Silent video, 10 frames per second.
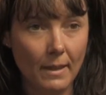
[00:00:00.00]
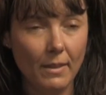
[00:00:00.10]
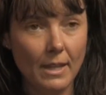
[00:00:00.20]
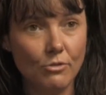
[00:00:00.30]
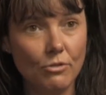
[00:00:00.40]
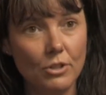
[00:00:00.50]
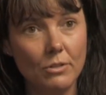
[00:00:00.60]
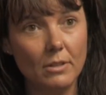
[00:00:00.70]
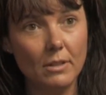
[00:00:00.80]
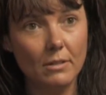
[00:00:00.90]
they
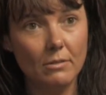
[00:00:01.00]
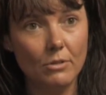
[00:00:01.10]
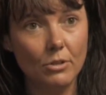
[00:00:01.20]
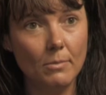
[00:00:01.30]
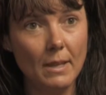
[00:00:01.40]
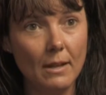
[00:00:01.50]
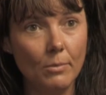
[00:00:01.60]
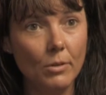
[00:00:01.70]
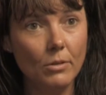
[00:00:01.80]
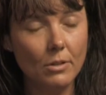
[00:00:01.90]
introduced it to me at a
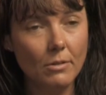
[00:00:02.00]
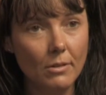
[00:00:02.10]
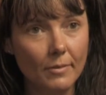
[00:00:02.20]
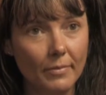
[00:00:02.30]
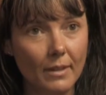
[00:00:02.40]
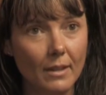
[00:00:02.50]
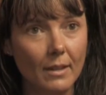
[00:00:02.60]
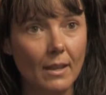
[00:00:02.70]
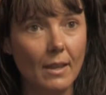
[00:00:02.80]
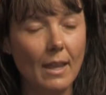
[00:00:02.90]
work do,
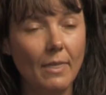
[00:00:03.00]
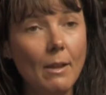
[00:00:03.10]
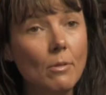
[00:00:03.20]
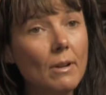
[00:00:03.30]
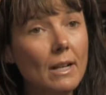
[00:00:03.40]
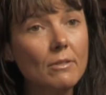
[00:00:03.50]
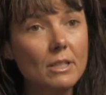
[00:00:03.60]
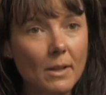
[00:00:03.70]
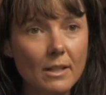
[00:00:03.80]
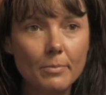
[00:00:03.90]
and they were really
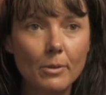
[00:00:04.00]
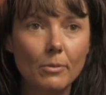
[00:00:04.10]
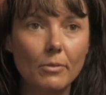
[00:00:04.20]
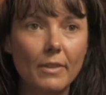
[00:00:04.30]
respectable.